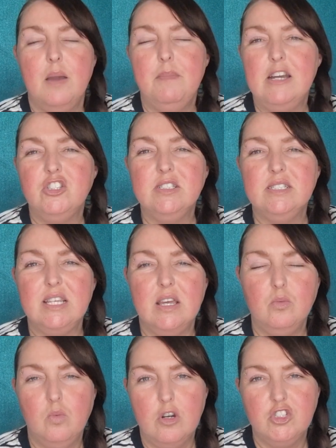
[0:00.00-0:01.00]
Imagine
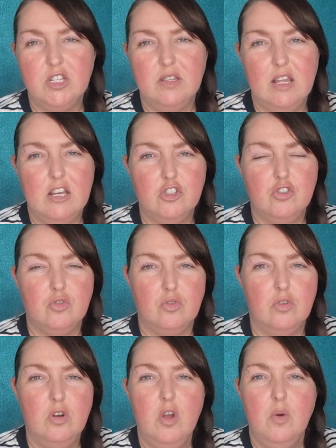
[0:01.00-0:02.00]
sitting watching that
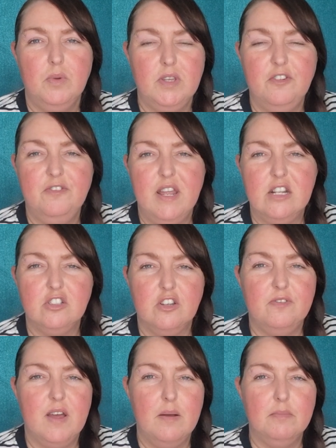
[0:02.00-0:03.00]
show with your friends
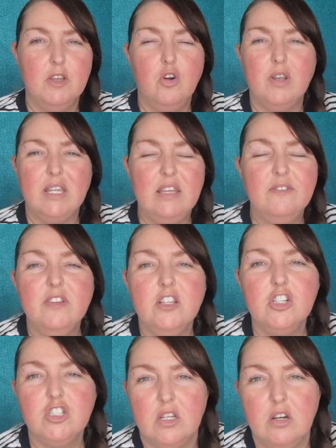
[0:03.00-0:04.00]
or family, or
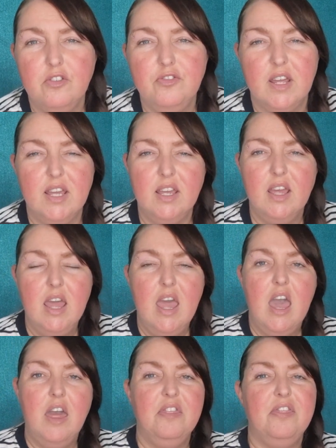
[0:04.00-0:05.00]
even yourself, right,
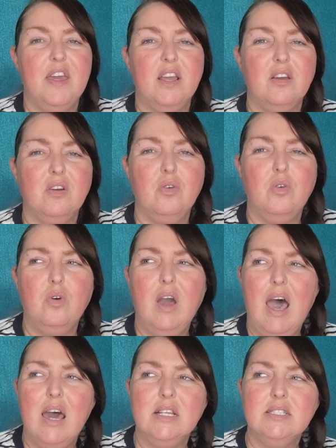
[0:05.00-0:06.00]
and thinking, oh,
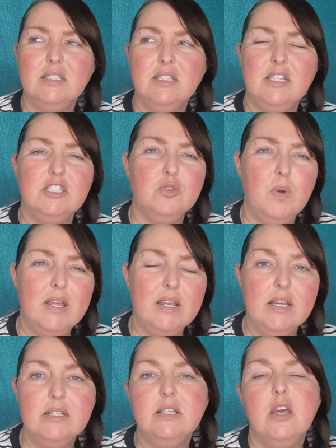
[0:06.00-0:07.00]
Harrison, he's quite
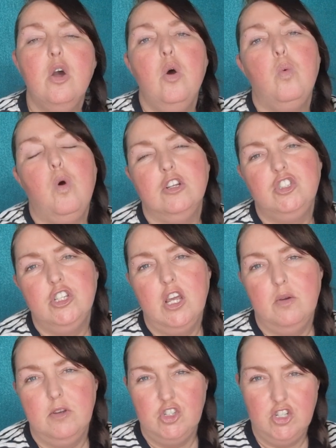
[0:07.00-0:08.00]
nice. Watching
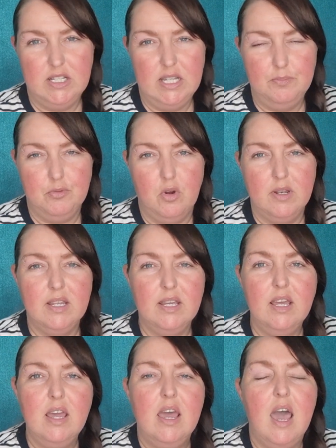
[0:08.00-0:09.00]
how he treated
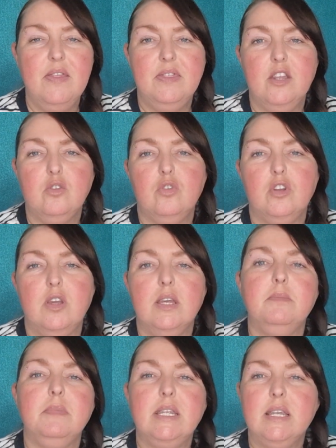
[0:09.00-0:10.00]
Bronte, and then going out
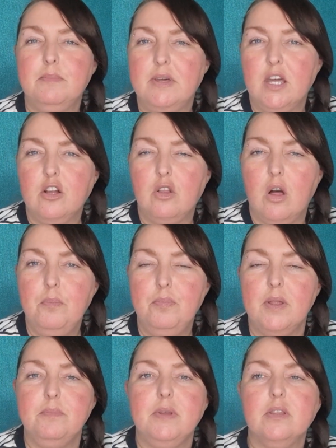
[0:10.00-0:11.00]
and meeting him in a
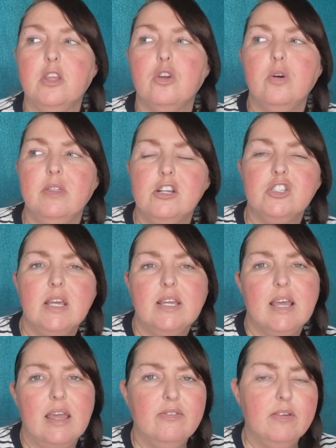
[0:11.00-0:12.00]
club and being like, oh, there's
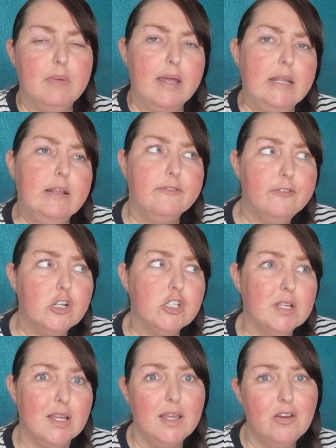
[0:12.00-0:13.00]
that guy who married at
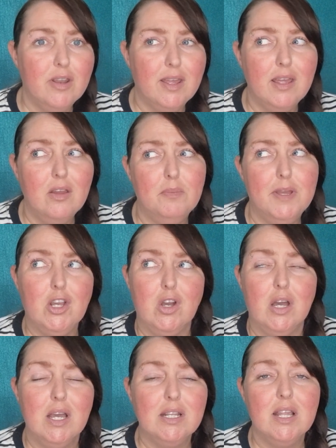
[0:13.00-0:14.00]
first sight, right? Oh my
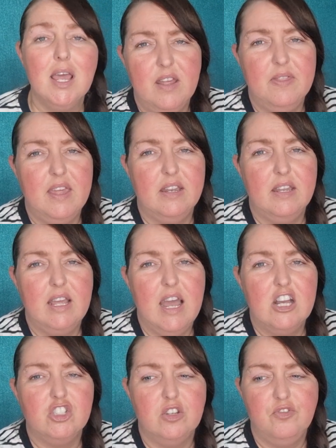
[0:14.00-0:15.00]
God. And then he
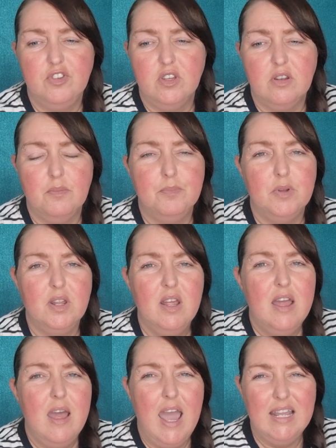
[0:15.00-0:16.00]
asks you for your number
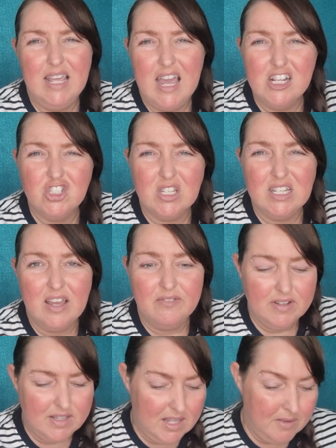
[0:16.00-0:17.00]
and you actually give
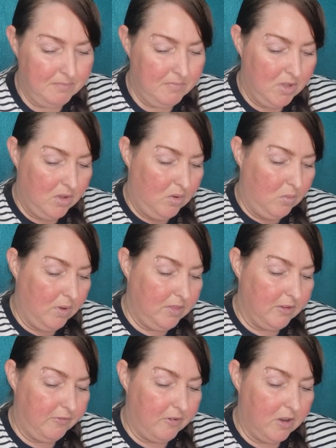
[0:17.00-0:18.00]
it to him. What
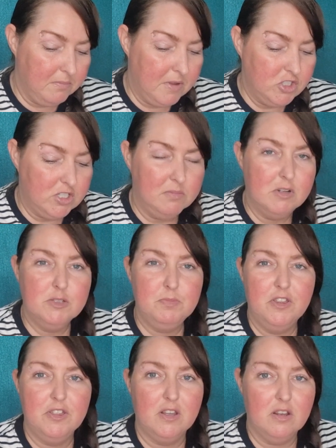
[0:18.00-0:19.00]
the fuck, man? She must
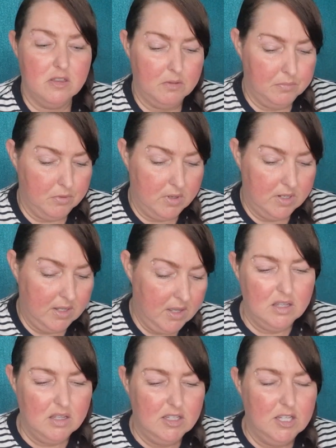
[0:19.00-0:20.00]
be thicker than Bronte.
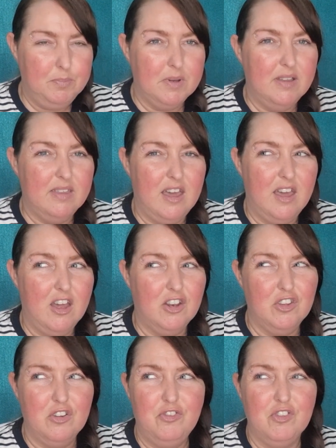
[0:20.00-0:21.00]
He'd be like, that,
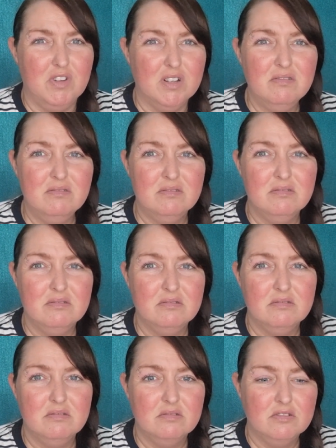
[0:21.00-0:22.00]
are you for real?
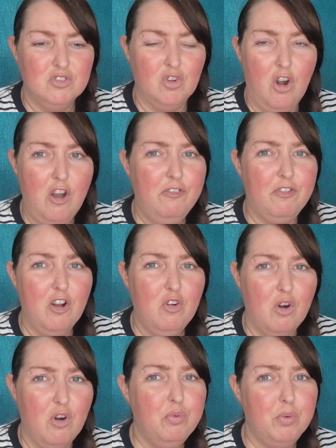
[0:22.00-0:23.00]
No, fuck
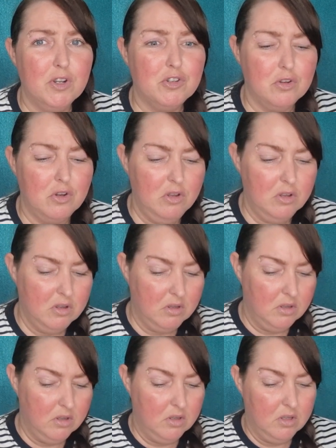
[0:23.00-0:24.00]
off, weirdo.
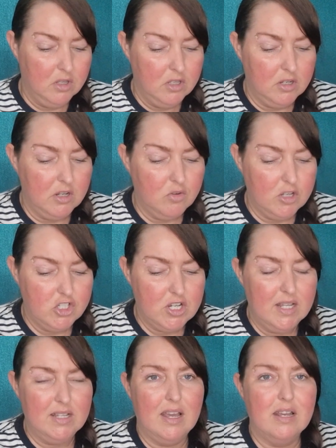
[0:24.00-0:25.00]
You're not going to
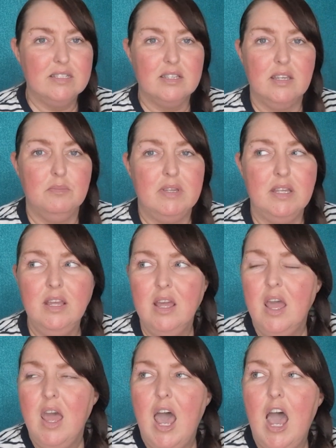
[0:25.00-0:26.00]
try and gaslight me.
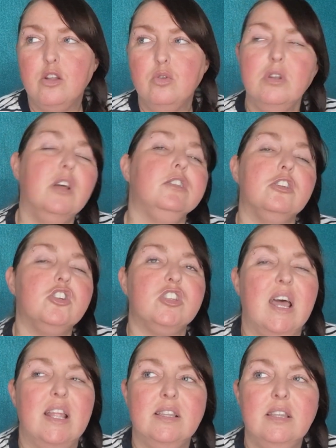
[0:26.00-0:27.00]
I don't
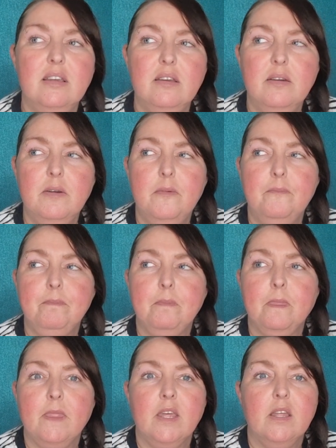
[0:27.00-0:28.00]
understand
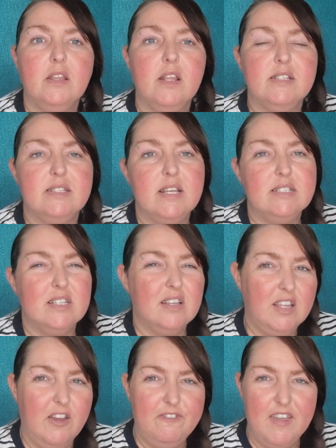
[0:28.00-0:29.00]
it. Is it
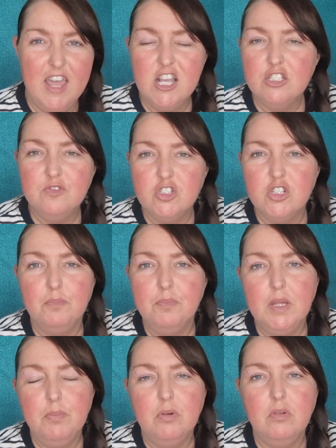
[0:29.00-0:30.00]
like a fetish for some
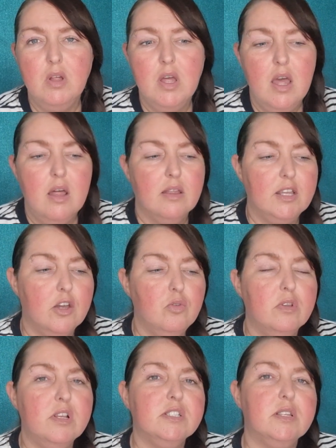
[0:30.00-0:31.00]
people? Like, I
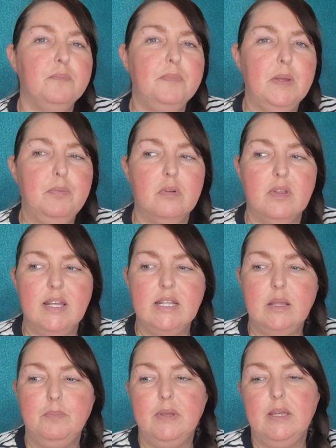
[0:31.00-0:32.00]
know that some people
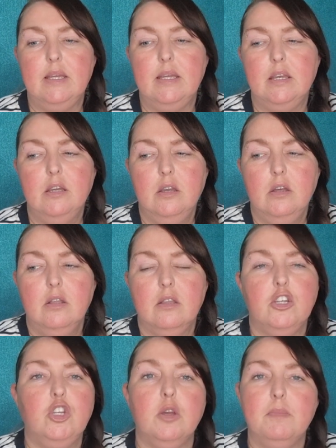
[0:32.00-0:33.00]
like to be
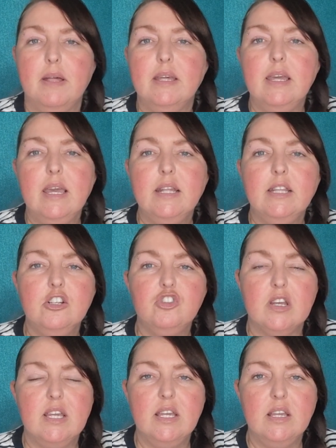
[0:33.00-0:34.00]
like
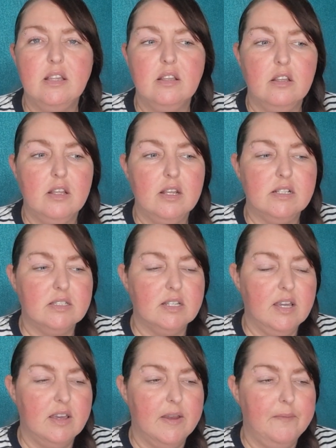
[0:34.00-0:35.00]
humiliated, right? It's
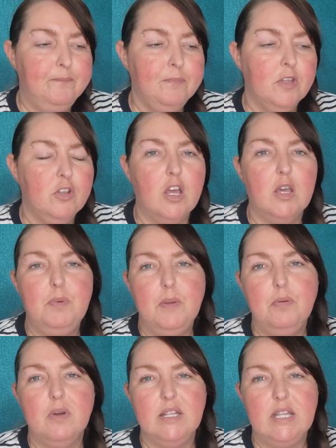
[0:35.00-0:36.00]
like a, you know, like
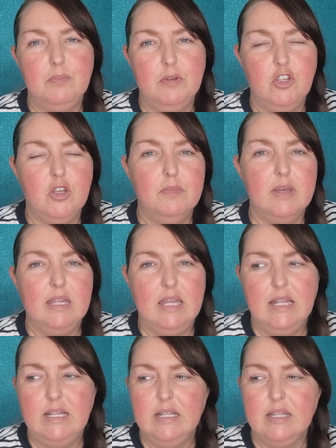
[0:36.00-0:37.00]
people like to be
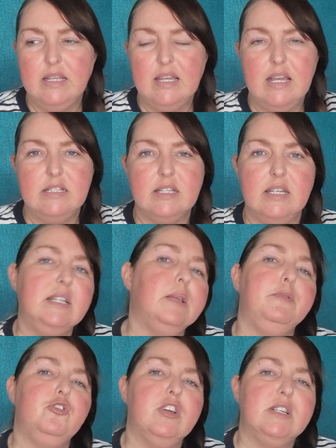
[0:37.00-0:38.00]
humiliated, like guys like
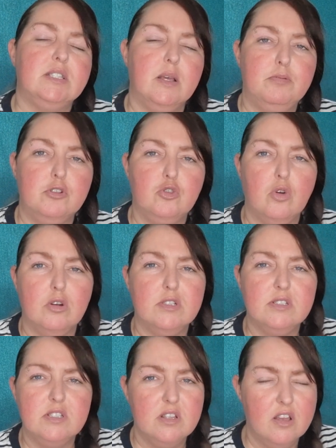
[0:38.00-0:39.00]
to be dressed up as dogs
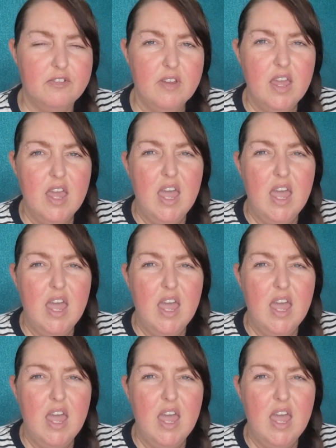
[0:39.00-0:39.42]
and stuff.